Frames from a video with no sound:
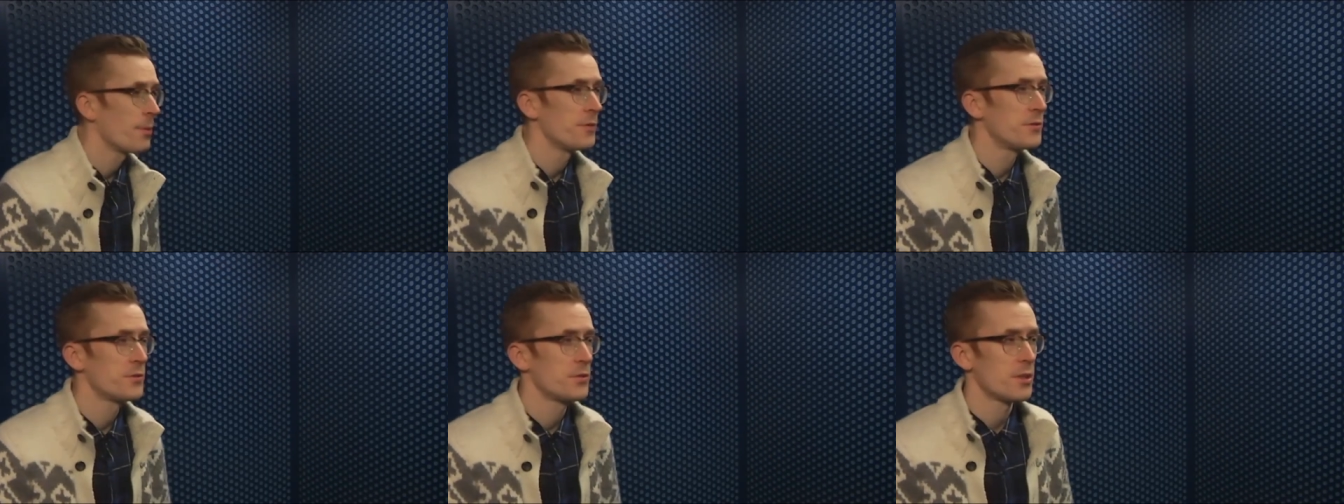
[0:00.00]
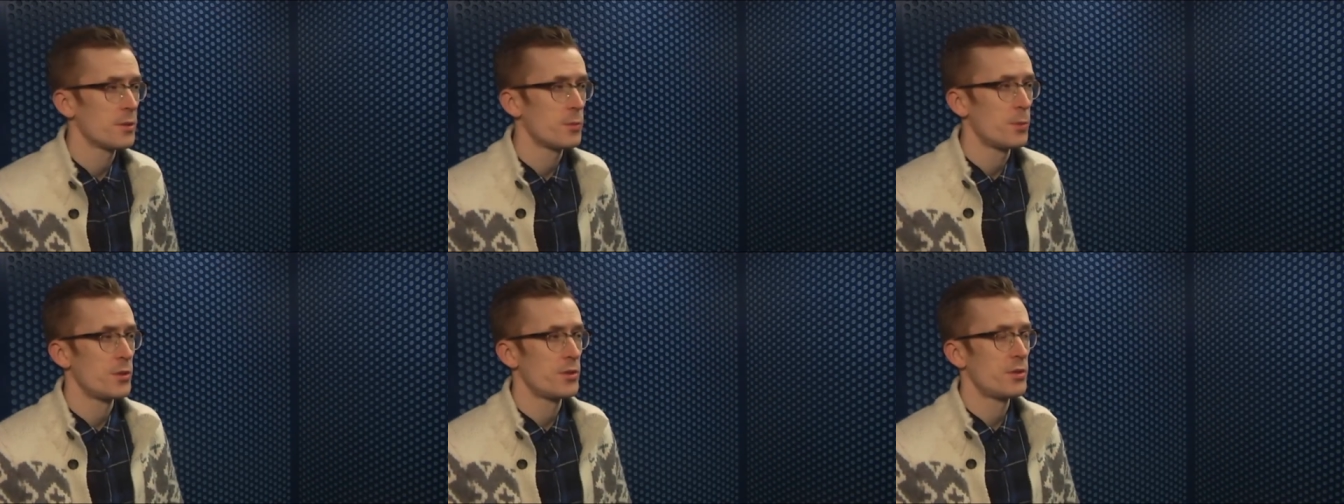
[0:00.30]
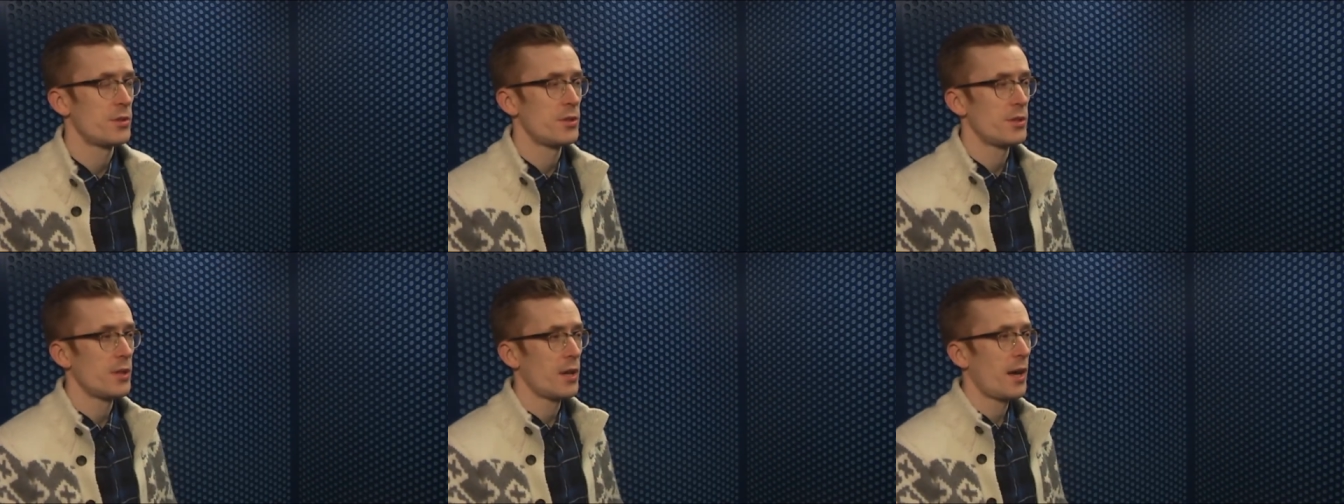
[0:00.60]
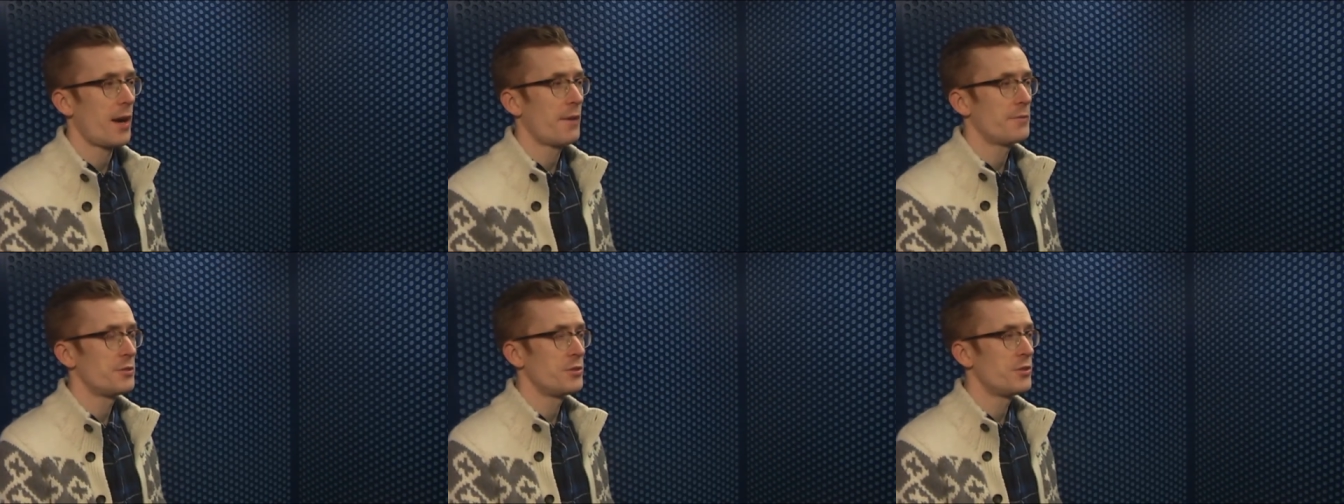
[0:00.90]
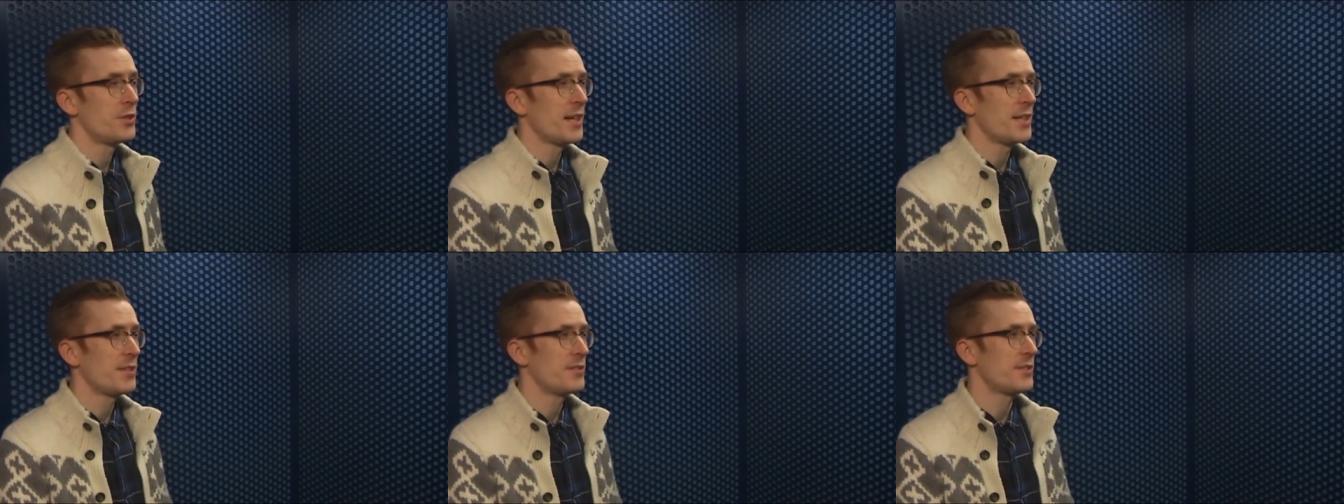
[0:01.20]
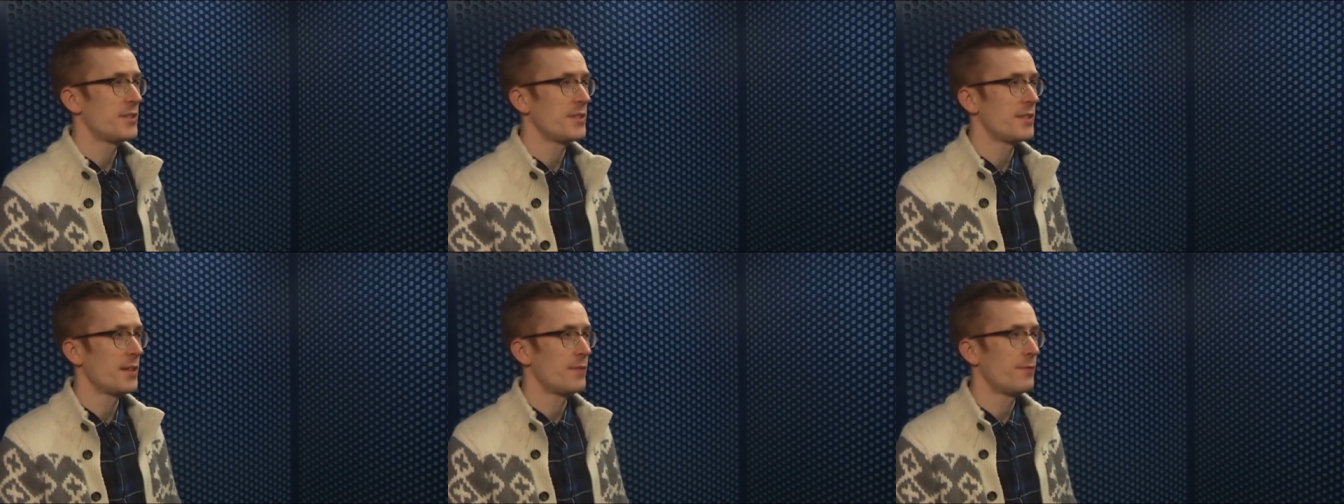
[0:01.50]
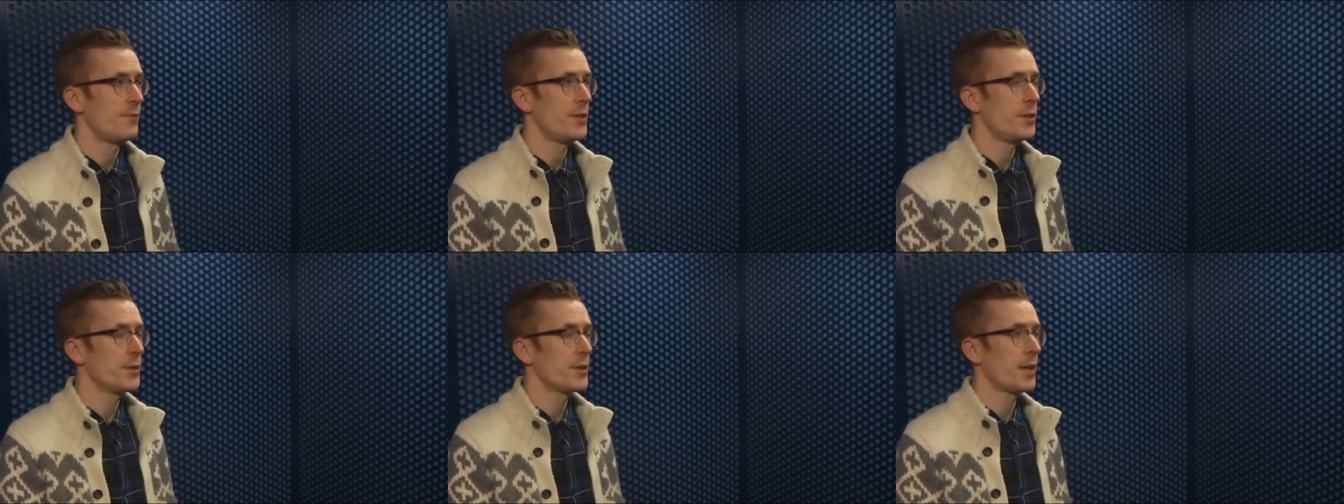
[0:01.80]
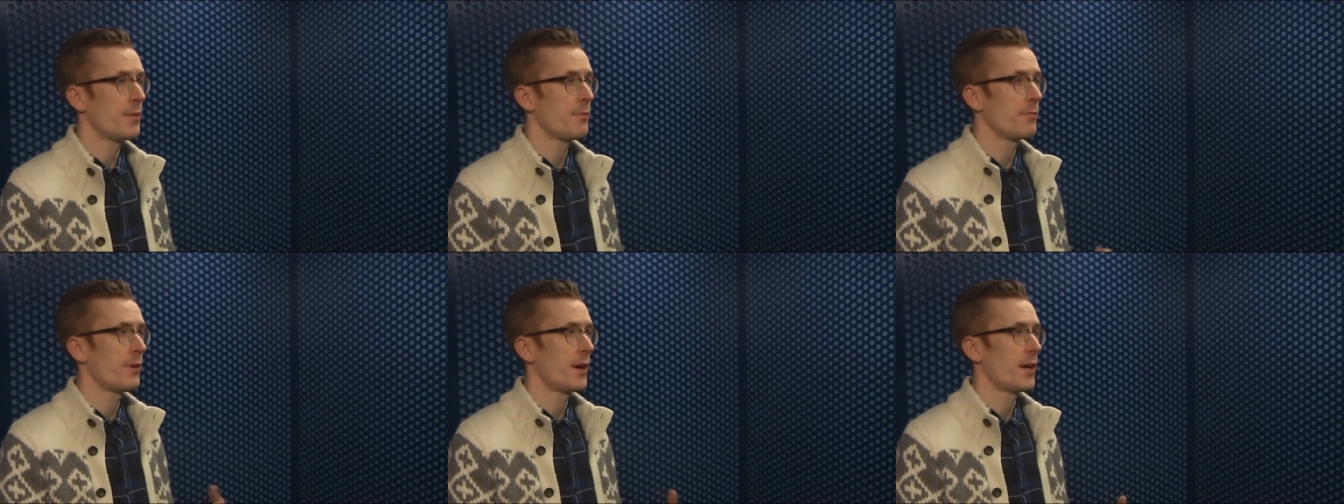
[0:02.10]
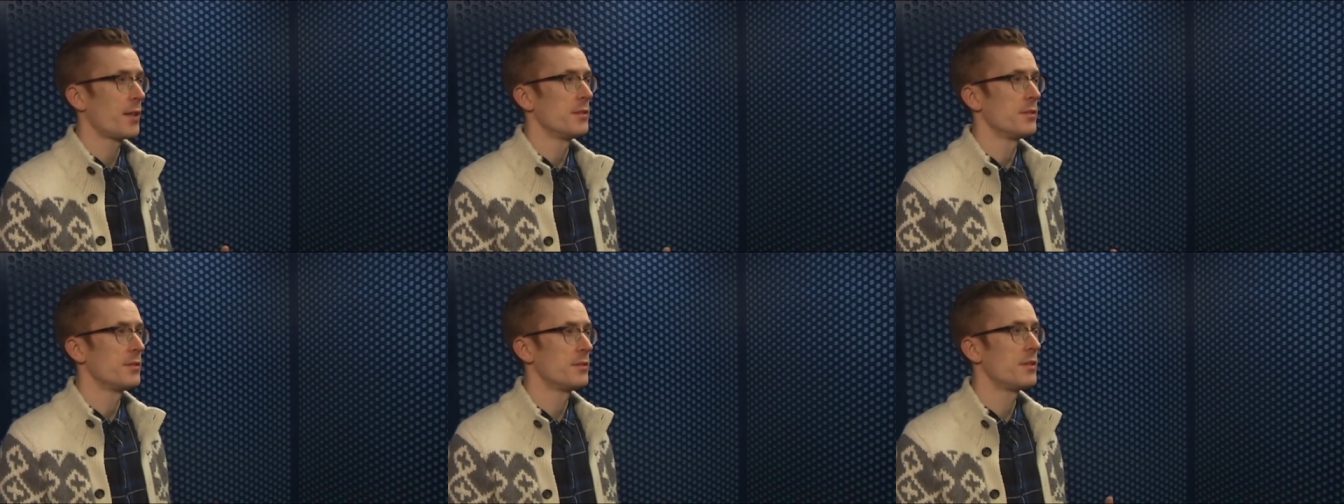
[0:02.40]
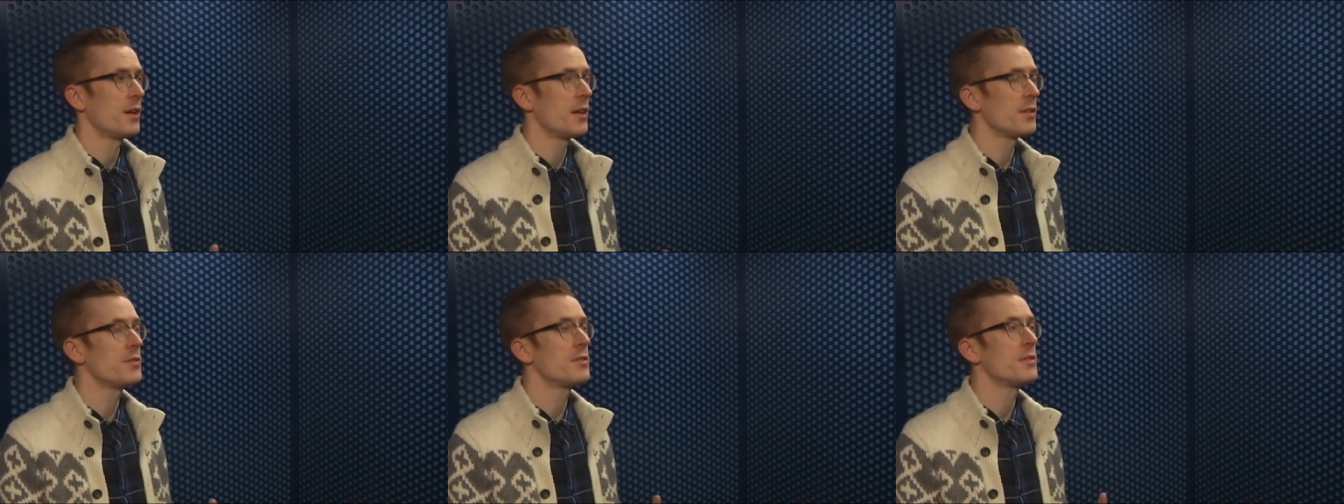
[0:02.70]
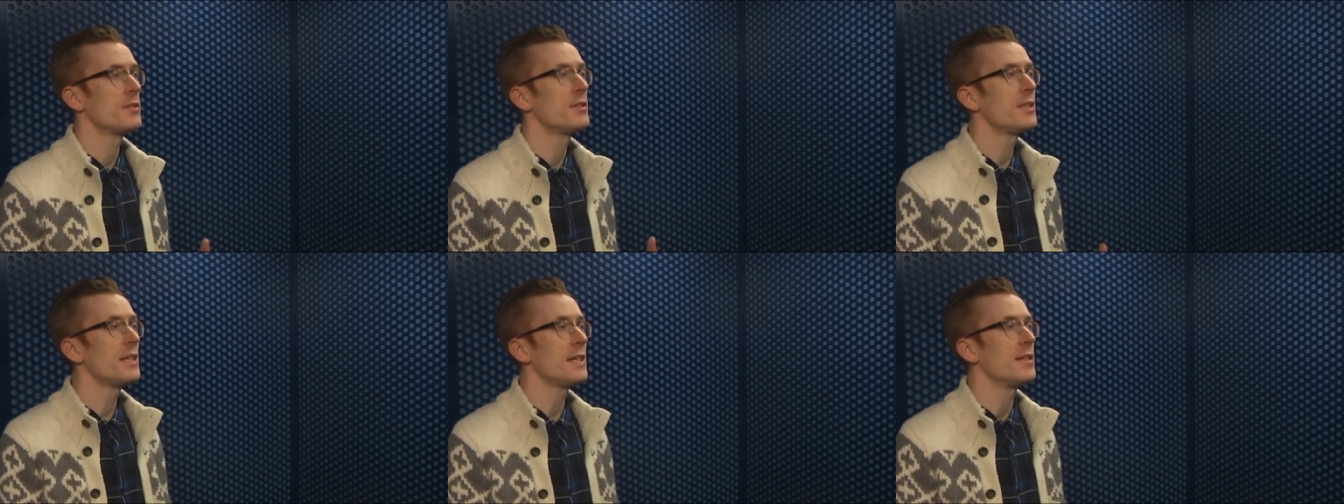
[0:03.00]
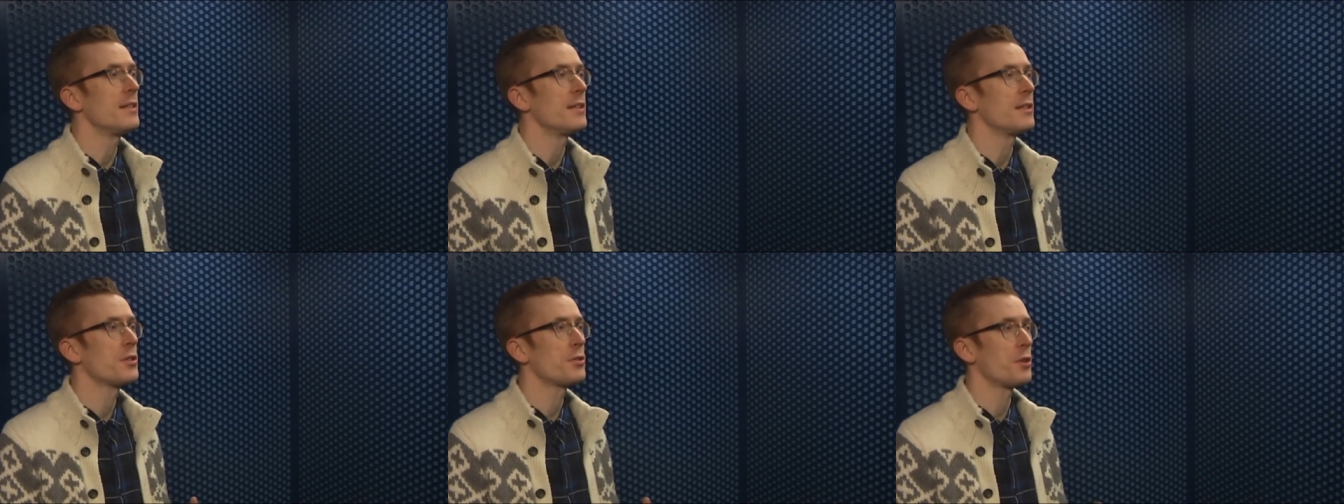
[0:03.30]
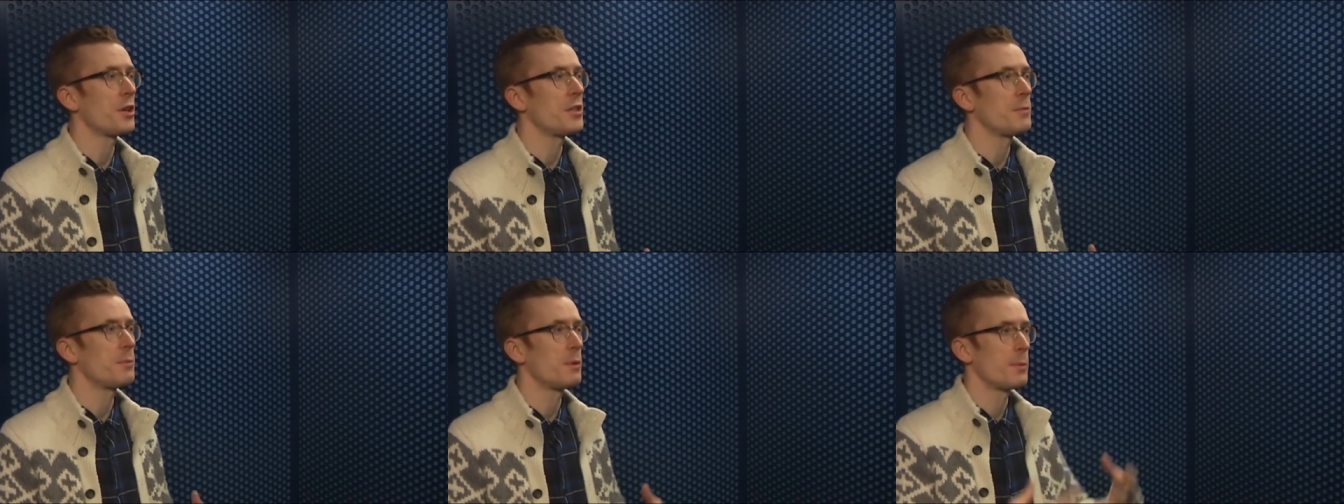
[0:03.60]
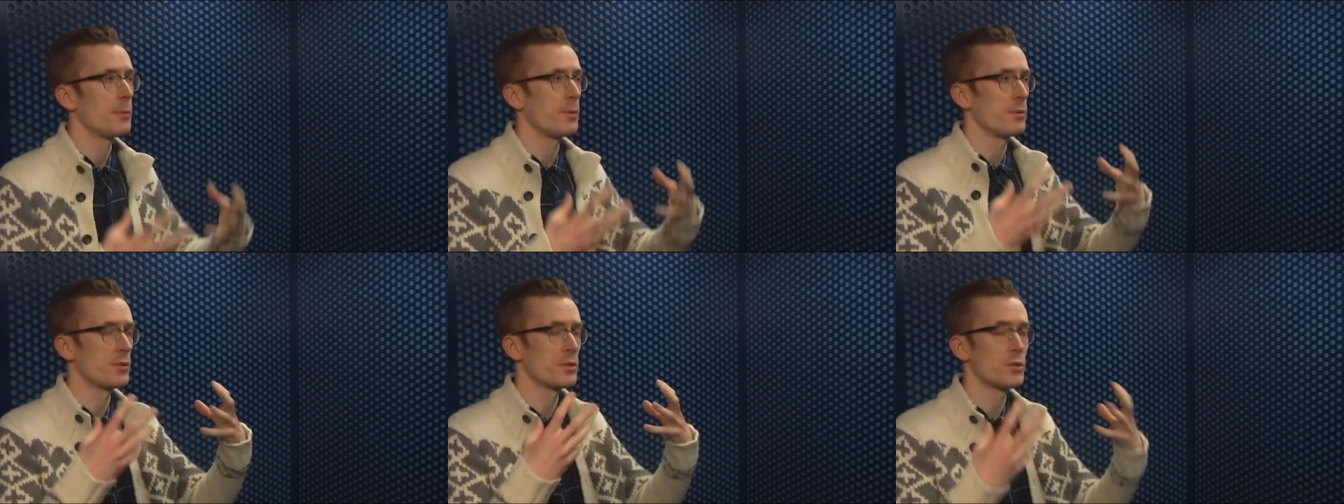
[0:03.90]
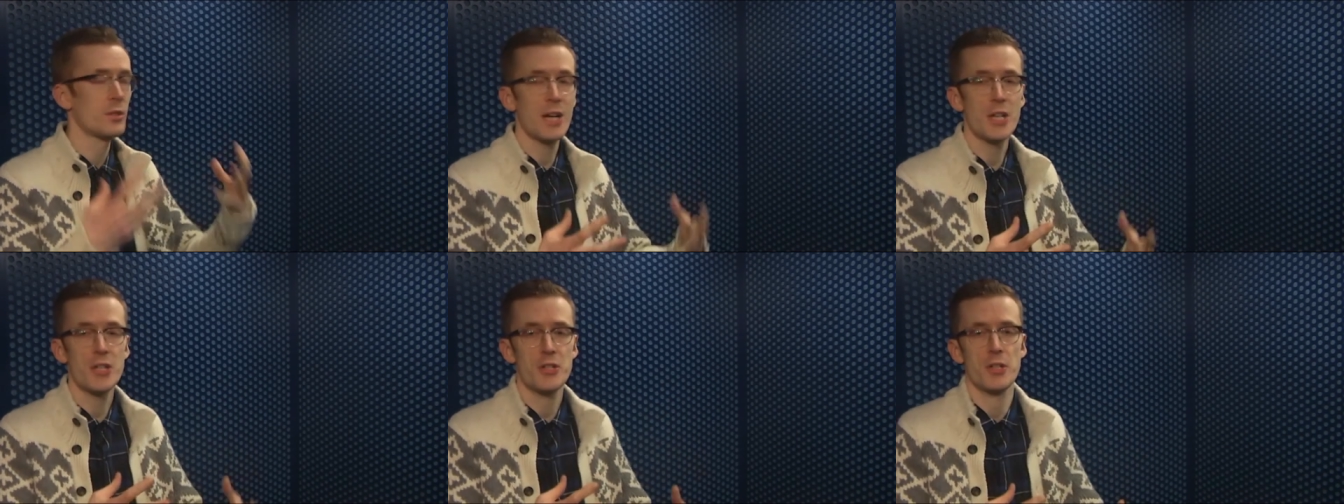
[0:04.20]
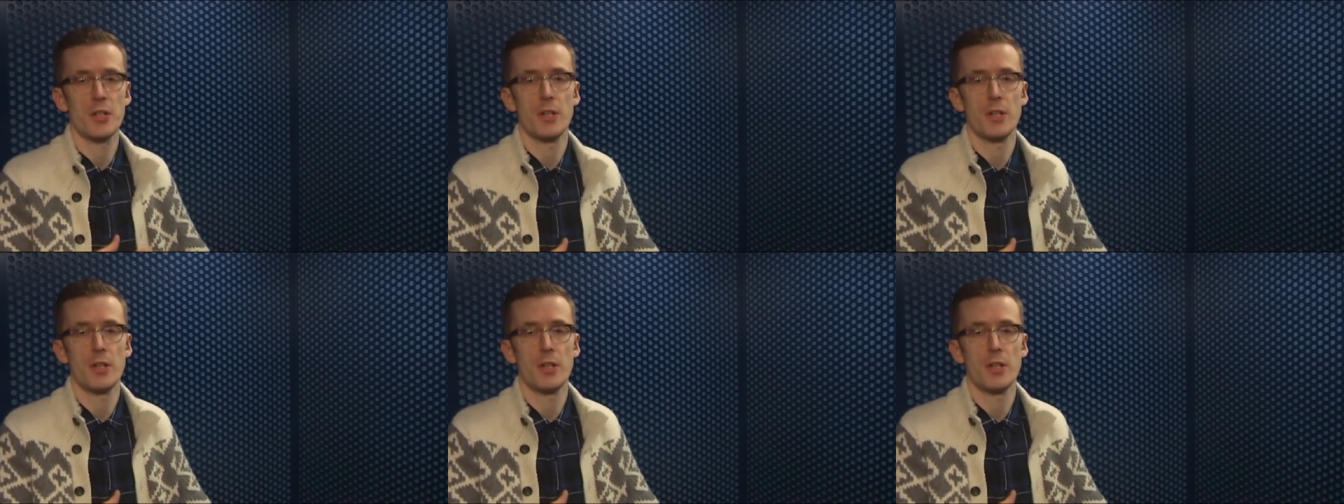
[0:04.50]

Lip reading: of studies which have suggested that video game violence does indeed increase people's aggression.